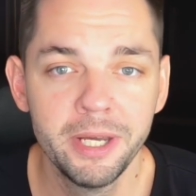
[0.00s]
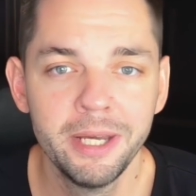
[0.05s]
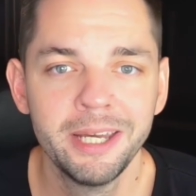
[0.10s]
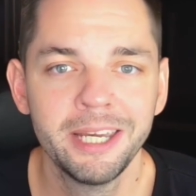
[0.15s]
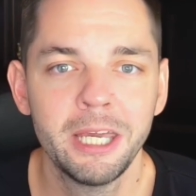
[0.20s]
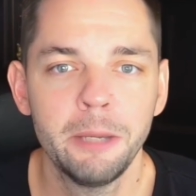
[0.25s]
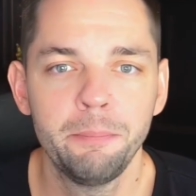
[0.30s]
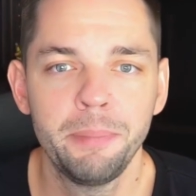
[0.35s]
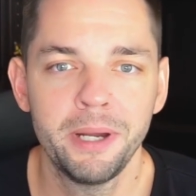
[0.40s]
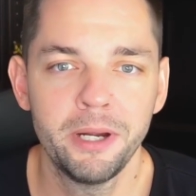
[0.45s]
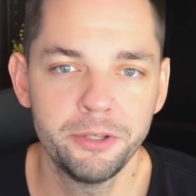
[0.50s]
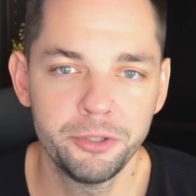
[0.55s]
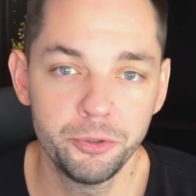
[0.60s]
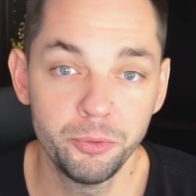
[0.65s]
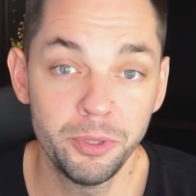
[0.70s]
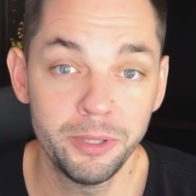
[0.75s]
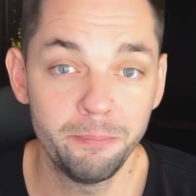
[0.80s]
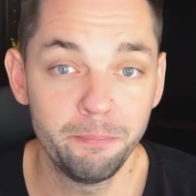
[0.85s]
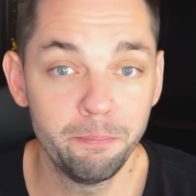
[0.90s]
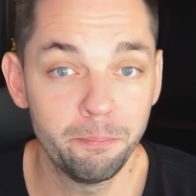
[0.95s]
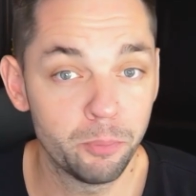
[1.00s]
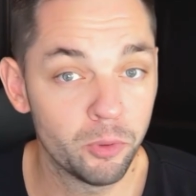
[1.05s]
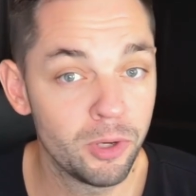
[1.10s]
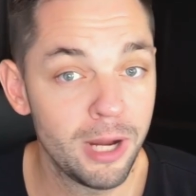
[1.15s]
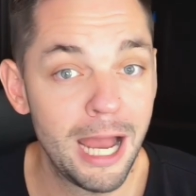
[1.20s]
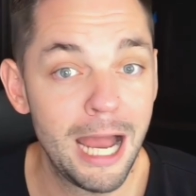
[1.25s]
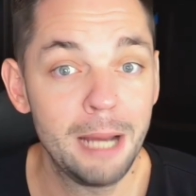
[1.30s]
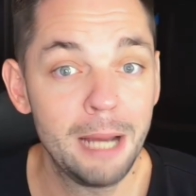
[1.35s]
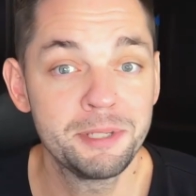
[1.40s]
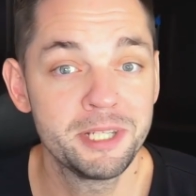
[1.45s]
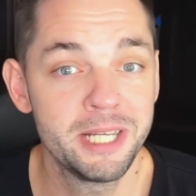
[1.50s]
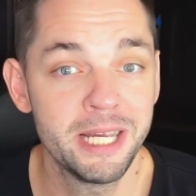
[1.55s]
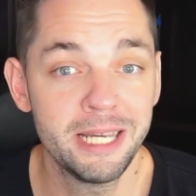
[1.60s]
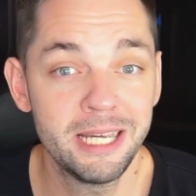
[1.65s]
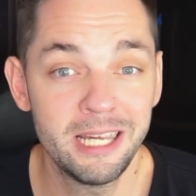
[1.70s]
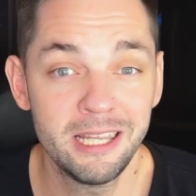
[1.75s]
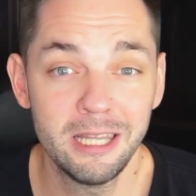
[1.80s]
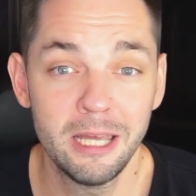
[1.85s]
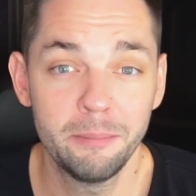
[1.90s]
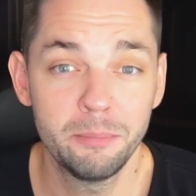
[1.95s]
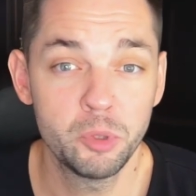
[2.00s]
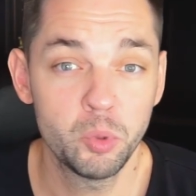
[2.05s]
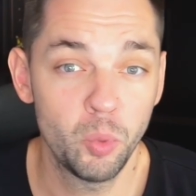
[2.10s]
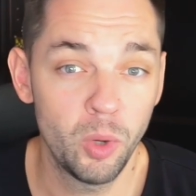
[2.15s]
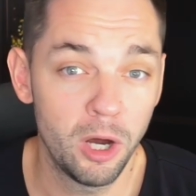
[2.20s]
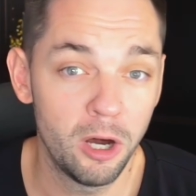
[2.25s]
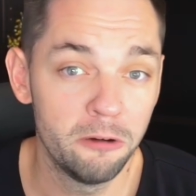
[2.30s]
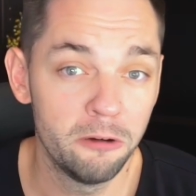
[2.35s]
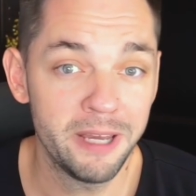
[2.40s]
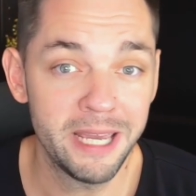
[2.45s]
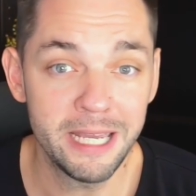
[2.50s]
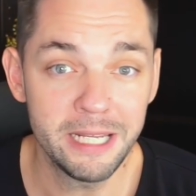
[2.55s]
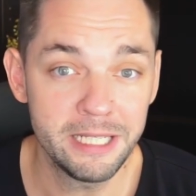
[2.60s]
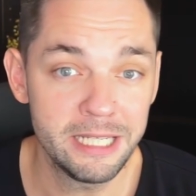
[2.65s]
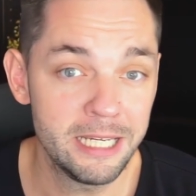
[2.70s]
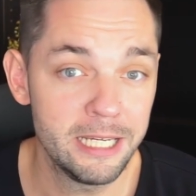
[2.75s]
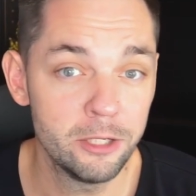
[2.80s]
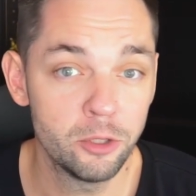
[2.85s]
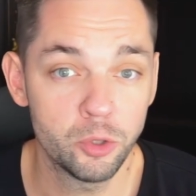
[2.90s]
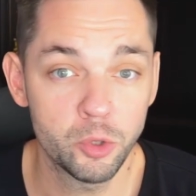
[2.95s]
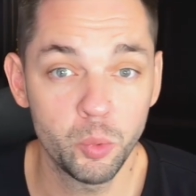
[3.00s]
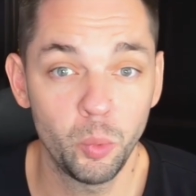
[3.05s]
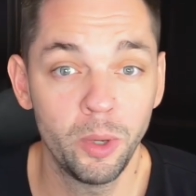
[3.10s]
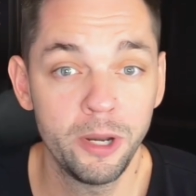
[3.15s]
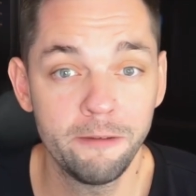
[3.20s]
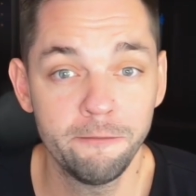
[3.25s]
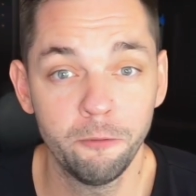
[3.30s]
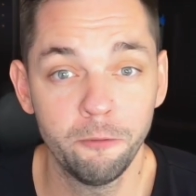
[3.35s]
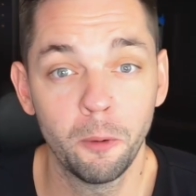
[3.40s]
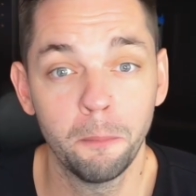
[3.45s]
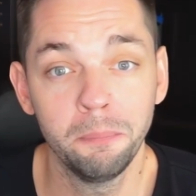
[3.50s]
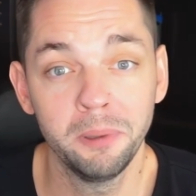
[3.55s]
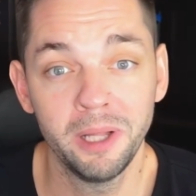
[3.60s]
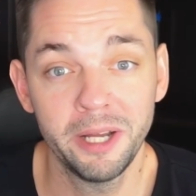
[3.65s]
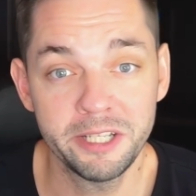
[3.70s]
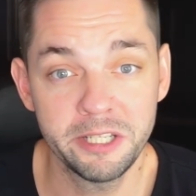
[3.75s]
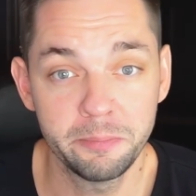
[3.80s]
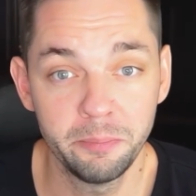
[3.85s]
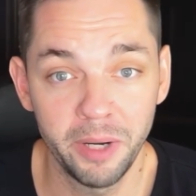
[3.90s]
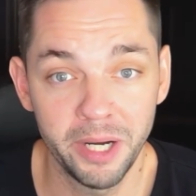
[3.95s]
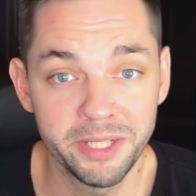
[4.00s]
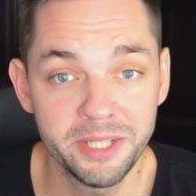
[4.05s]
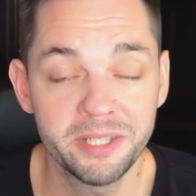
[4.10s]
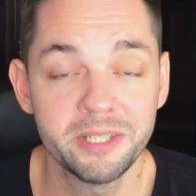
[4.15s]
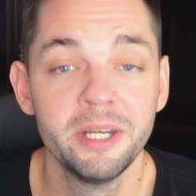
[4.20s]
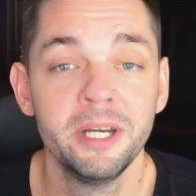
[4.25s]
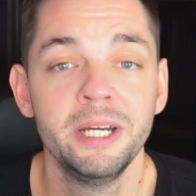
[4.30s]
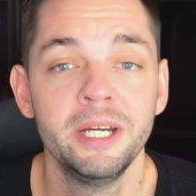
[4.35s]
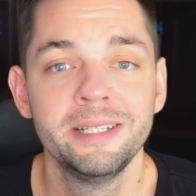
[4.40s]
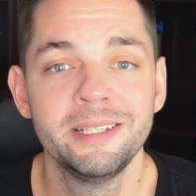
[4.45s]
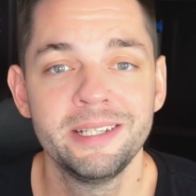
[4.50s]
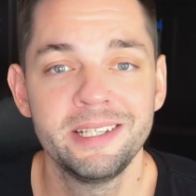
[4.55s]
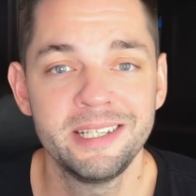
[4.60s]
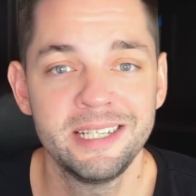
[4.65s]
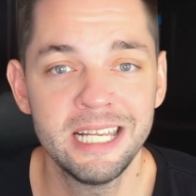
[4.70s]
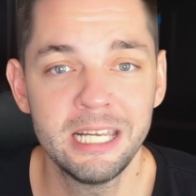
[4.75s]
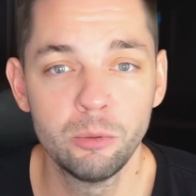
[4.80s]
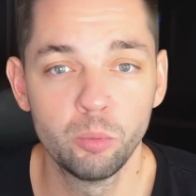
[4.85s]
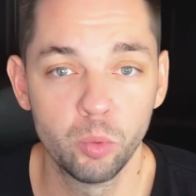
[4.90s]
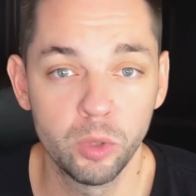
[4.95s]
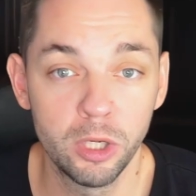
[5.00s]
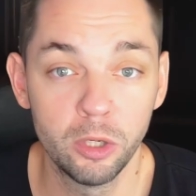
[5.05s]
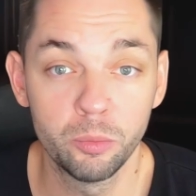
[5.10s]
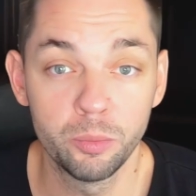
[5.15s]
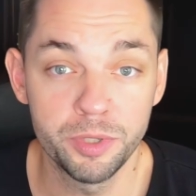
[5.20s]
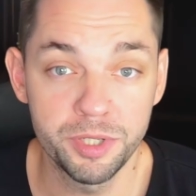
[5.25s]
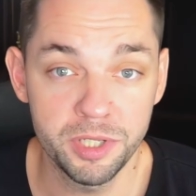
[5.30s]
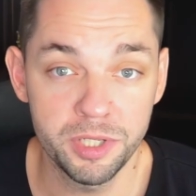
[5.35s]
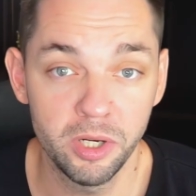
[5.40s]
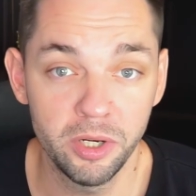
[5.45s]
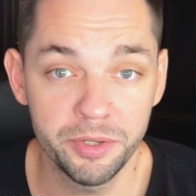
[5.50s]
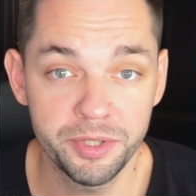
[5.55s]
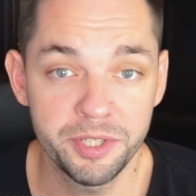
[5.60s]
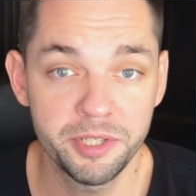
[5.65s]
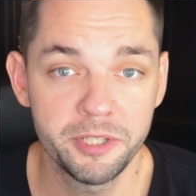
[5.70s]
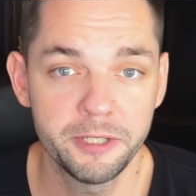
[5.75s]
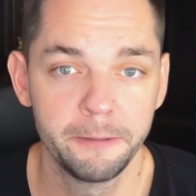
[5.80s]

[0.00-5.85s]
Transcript: compared to it perhaps taking them 12, 18, or 24 plus months to see real results.